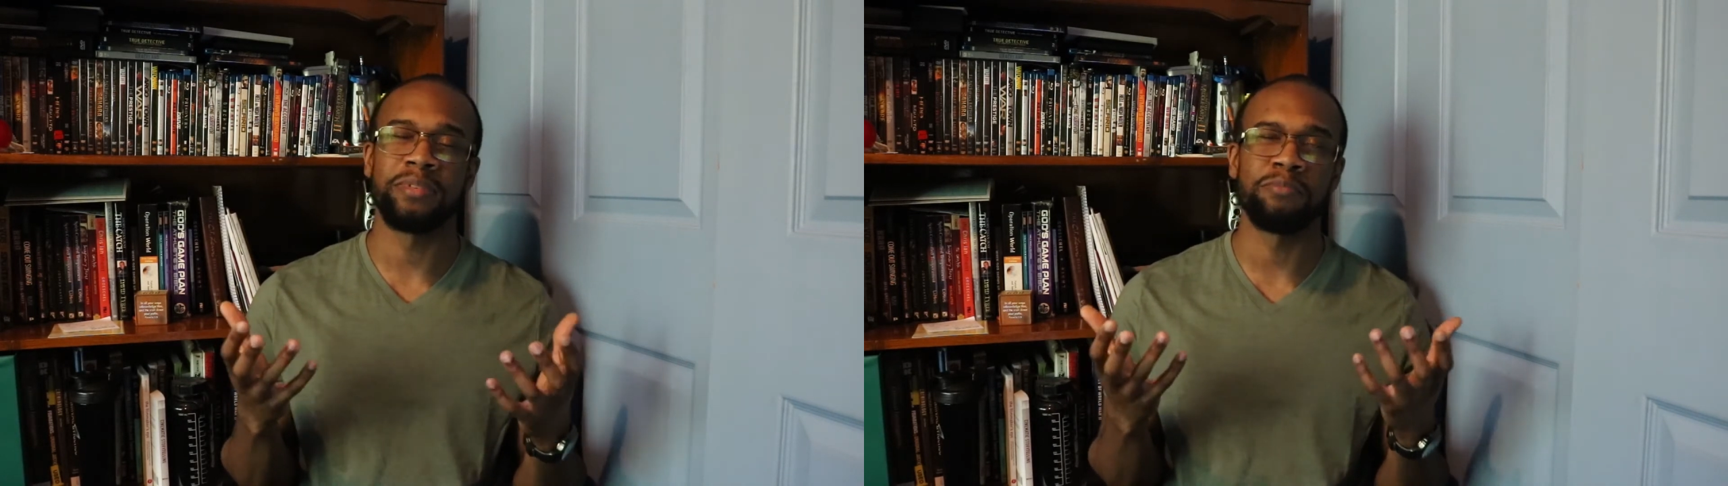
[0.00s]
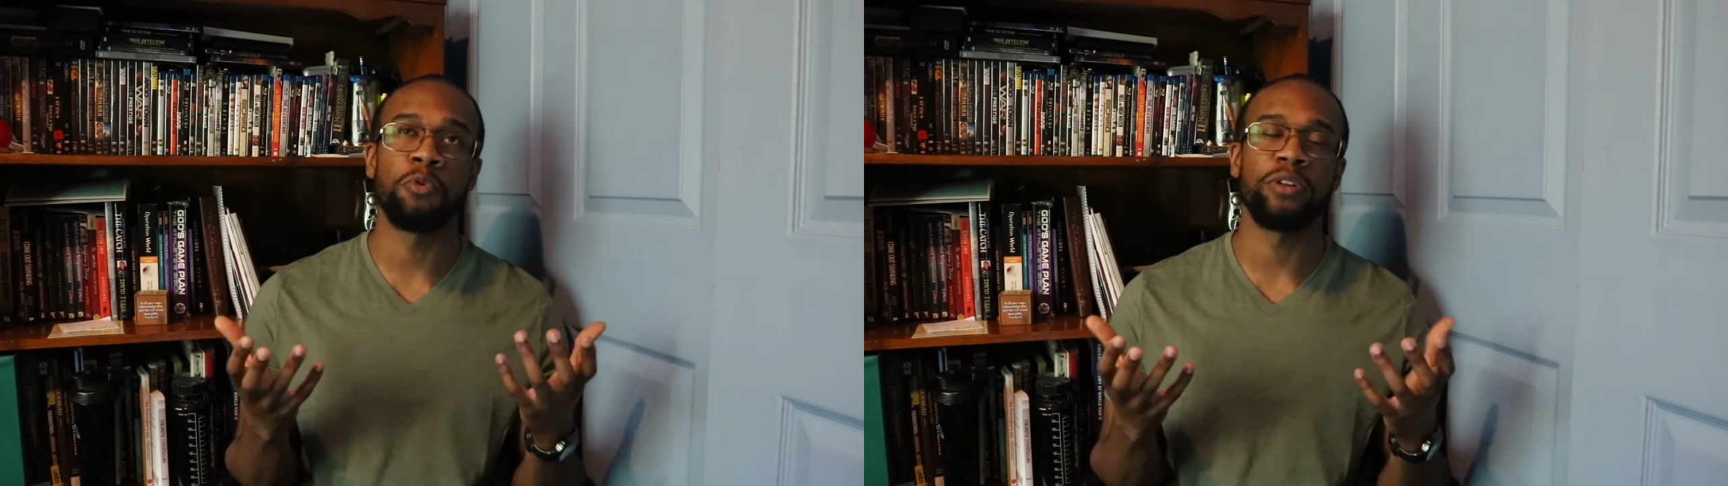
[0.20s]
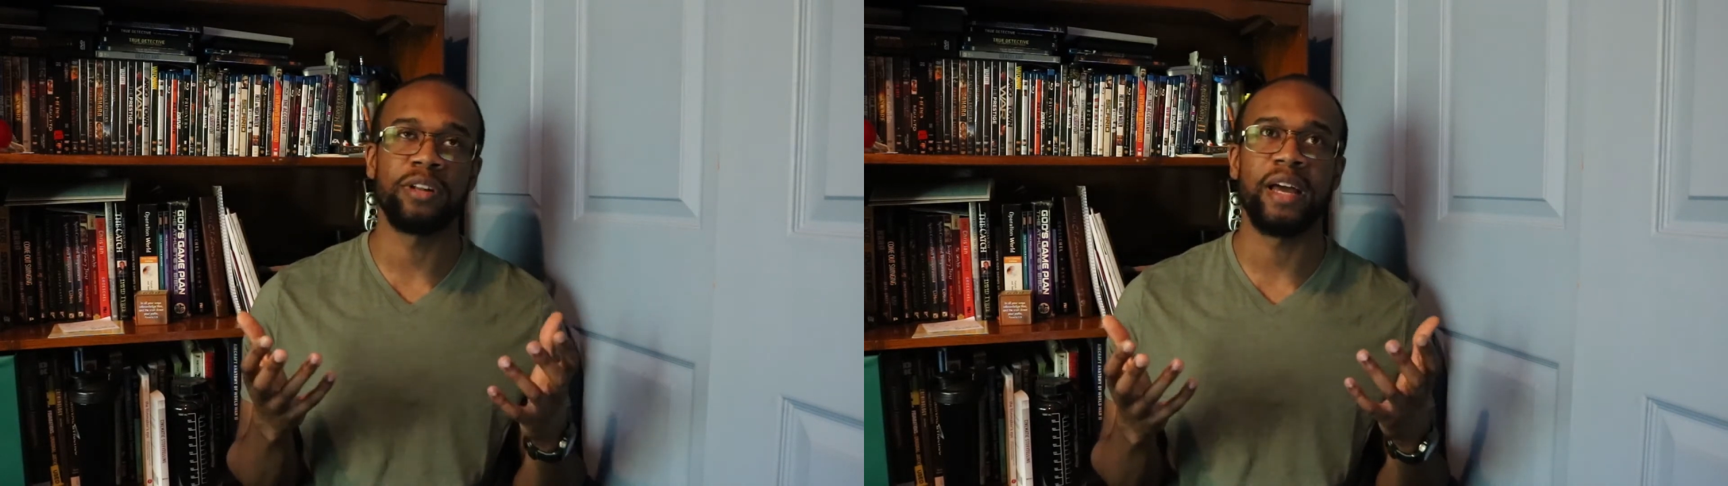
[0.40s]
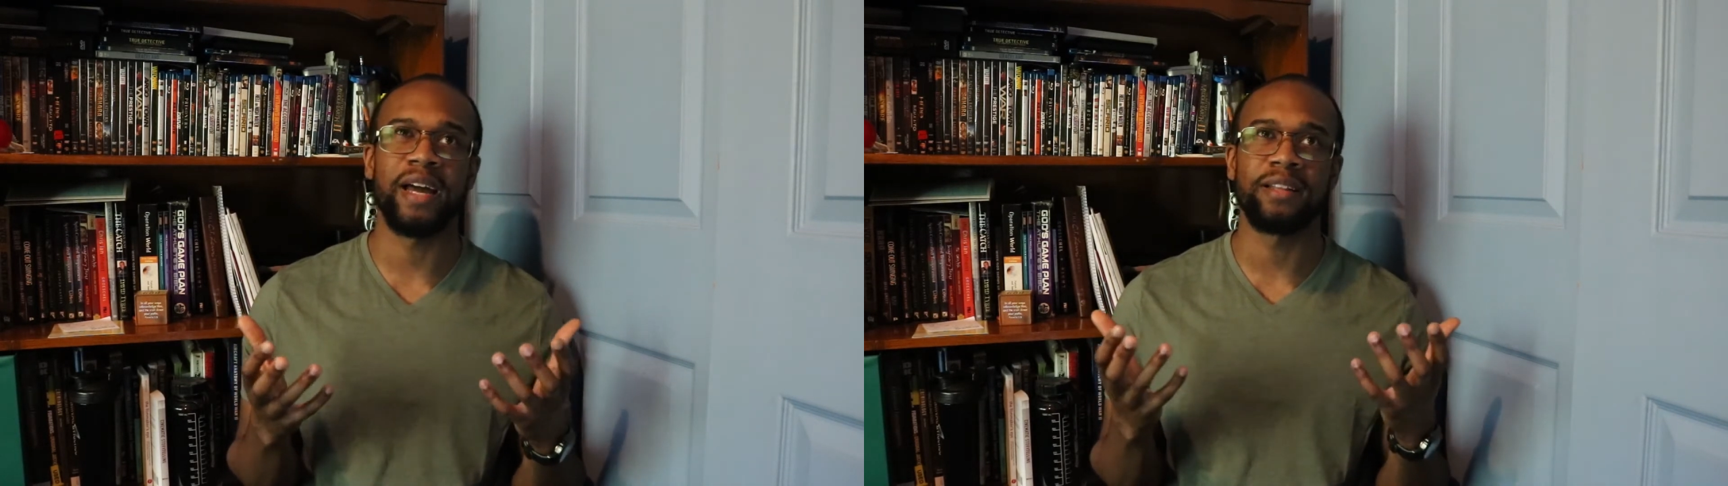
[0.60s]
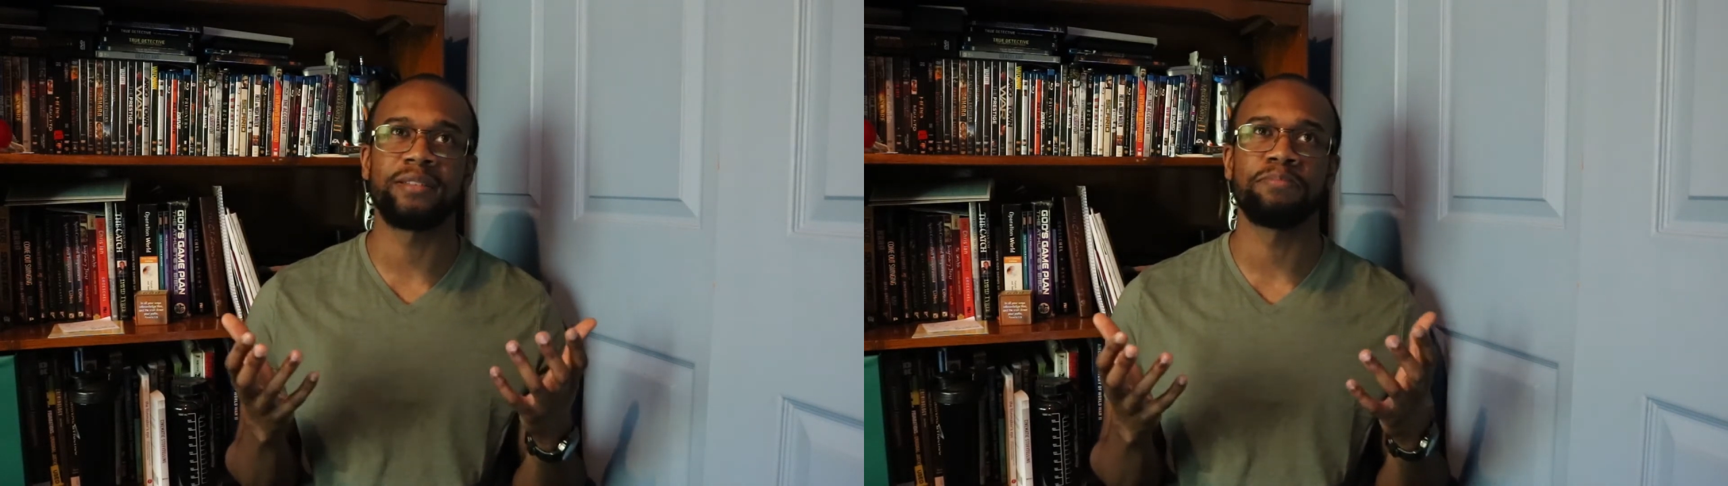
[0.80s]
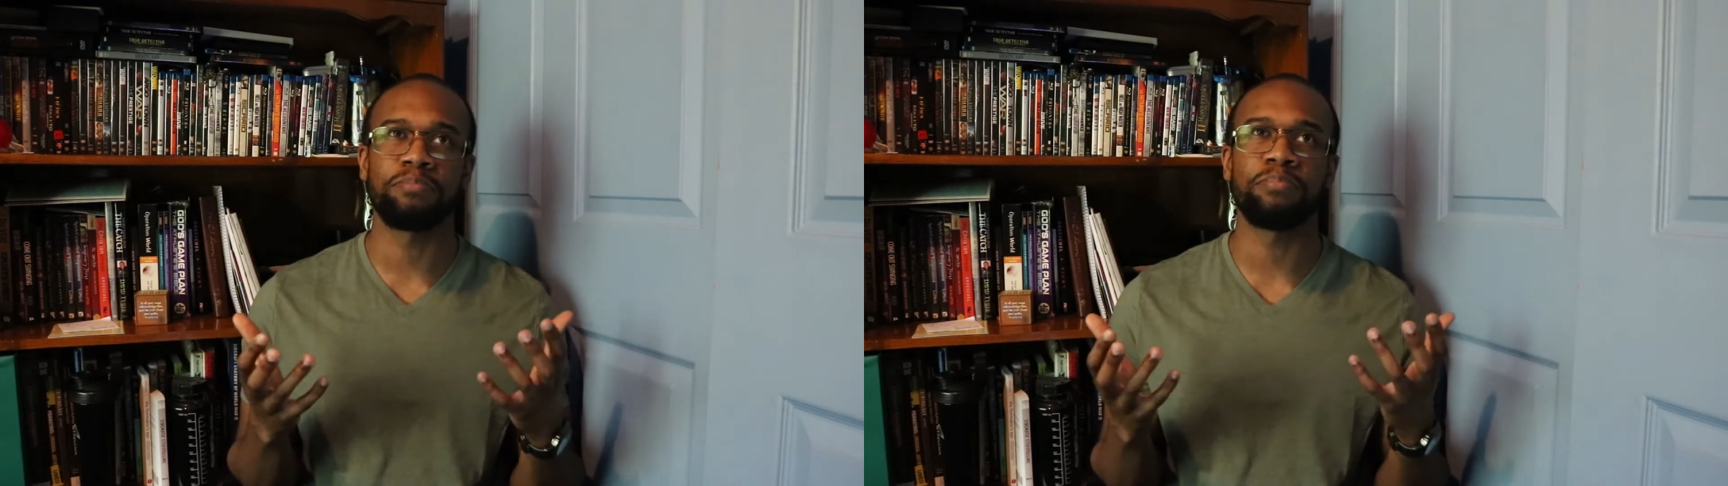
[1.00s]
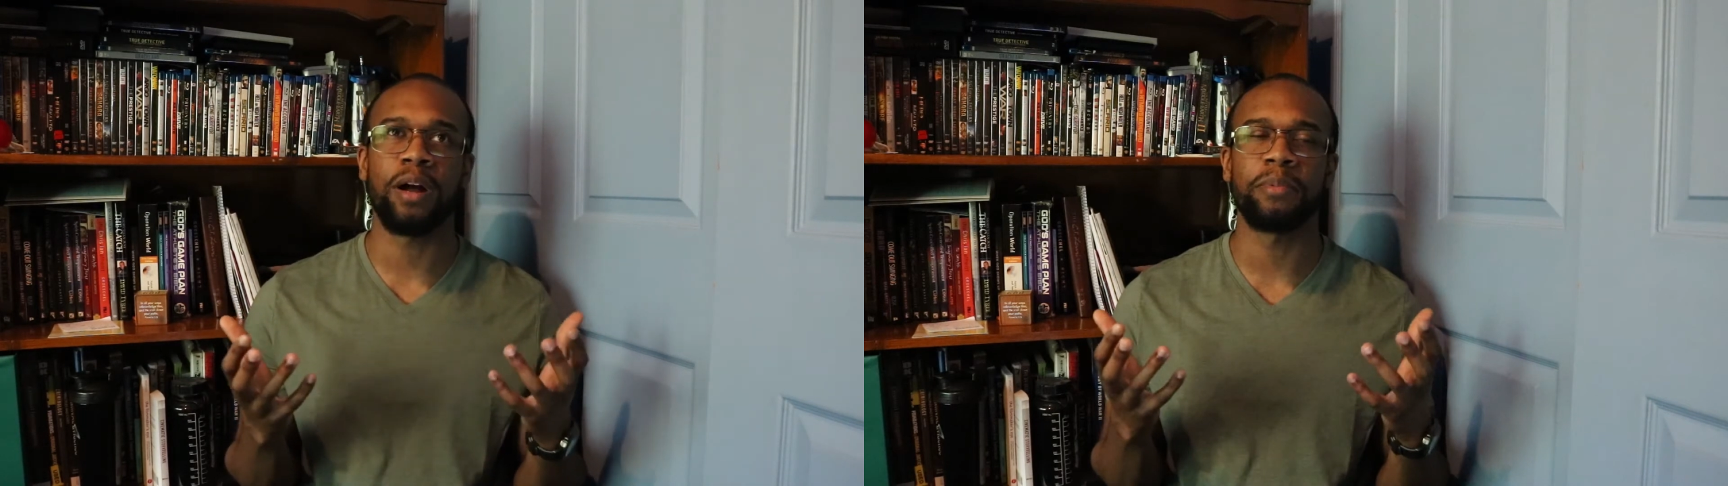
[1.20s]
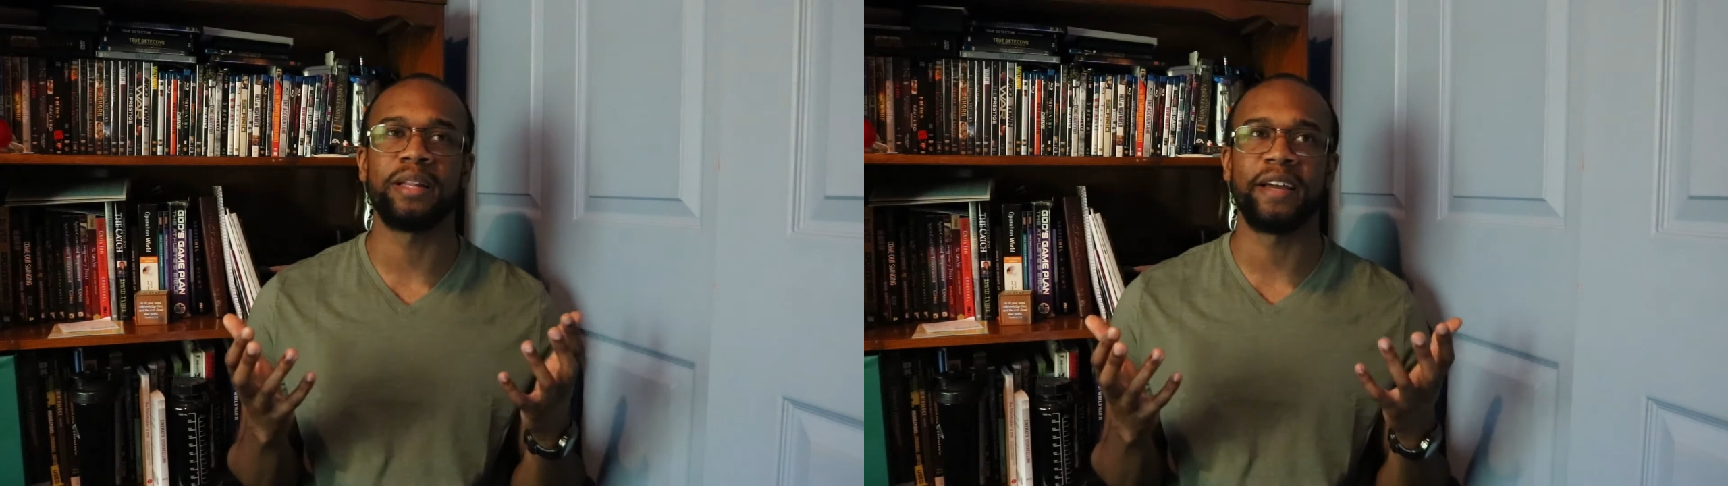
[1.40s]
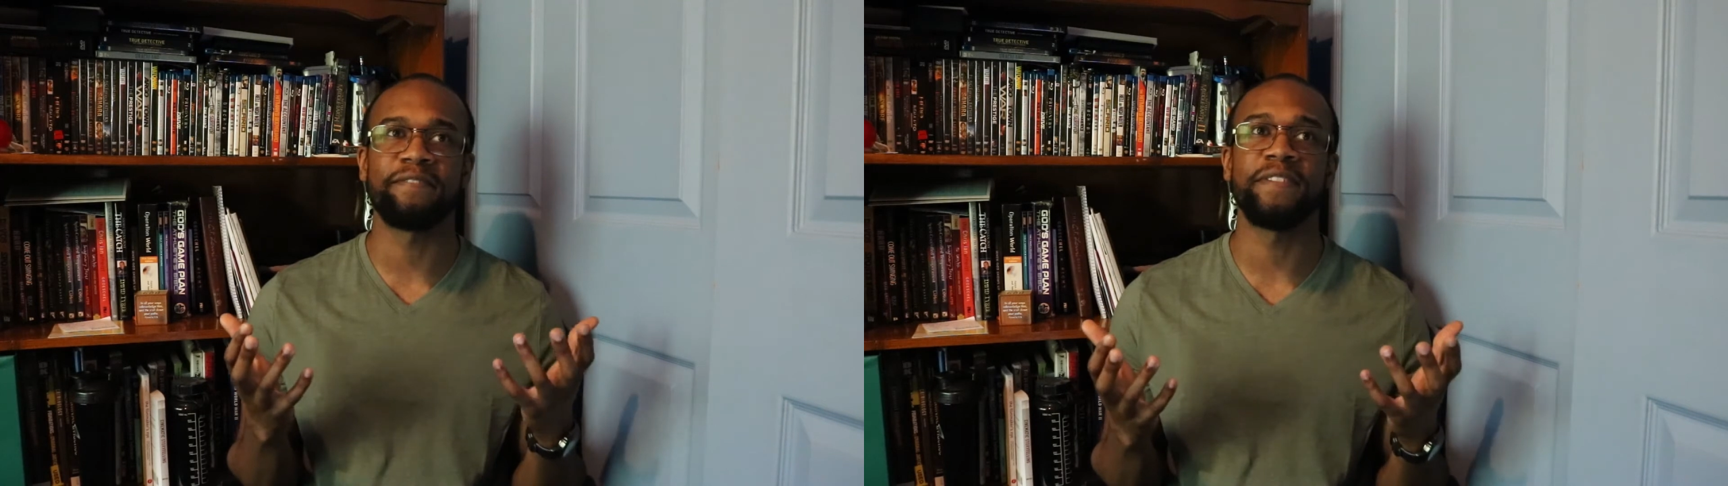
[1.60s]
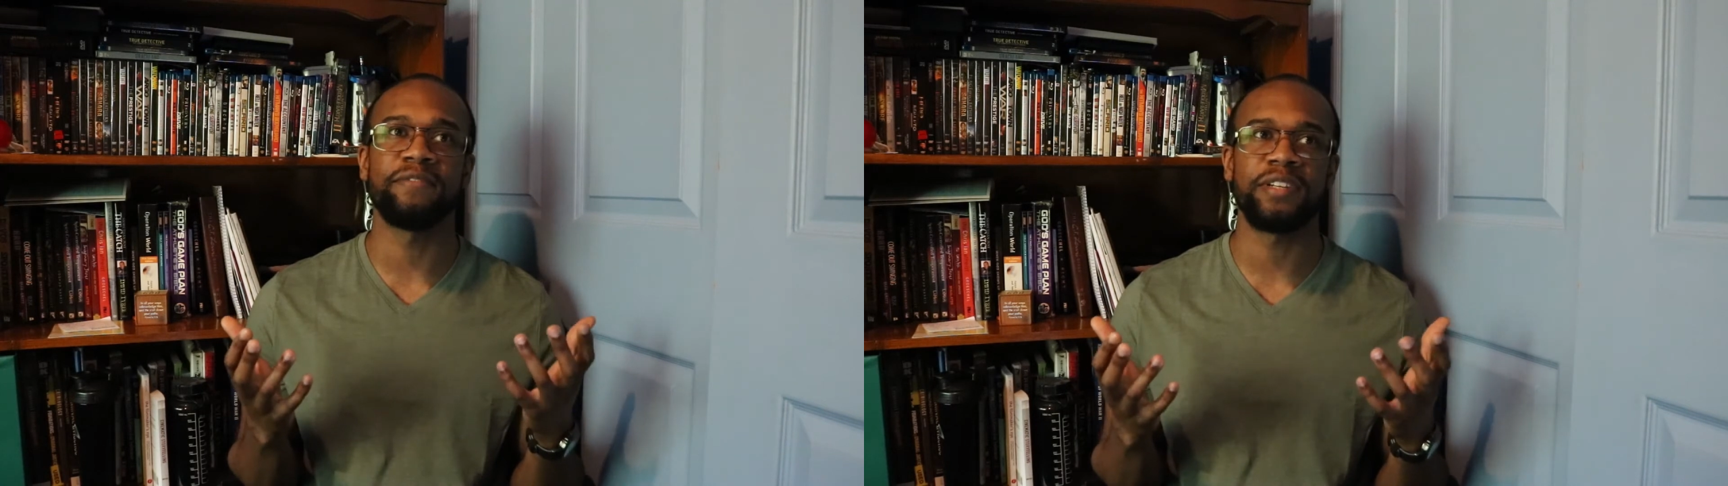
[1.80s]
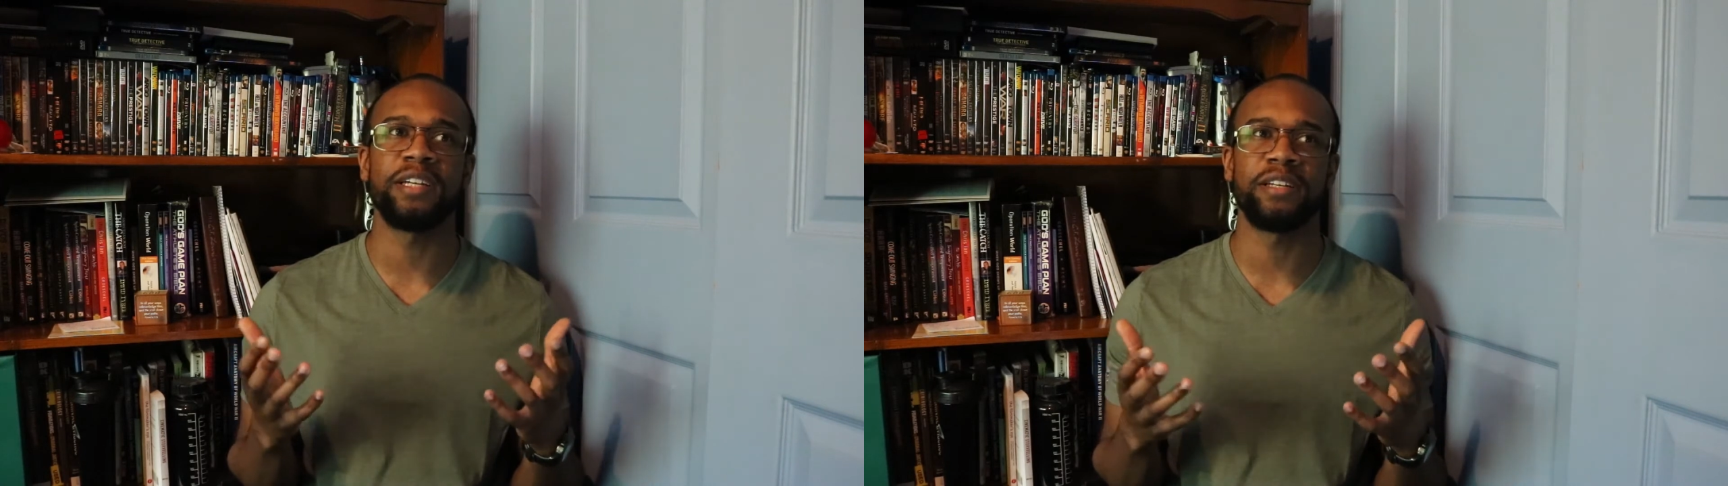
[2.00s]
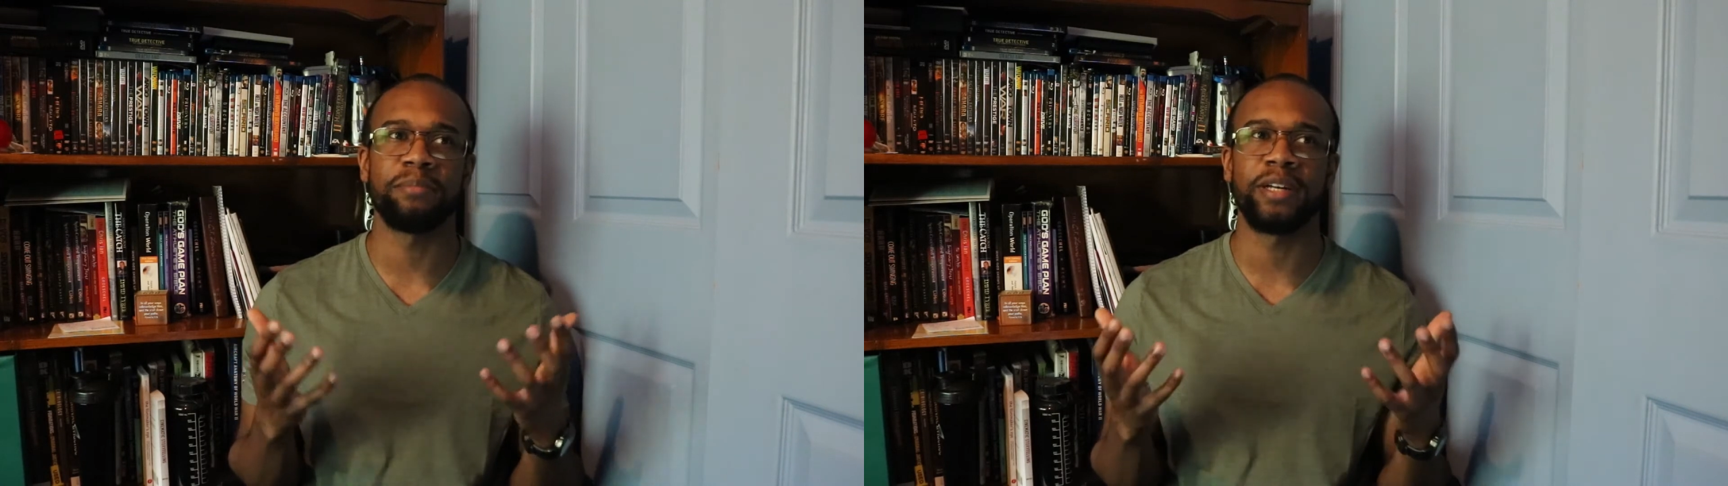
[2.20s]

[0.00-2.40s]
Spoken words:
more than that. It's probably like 15,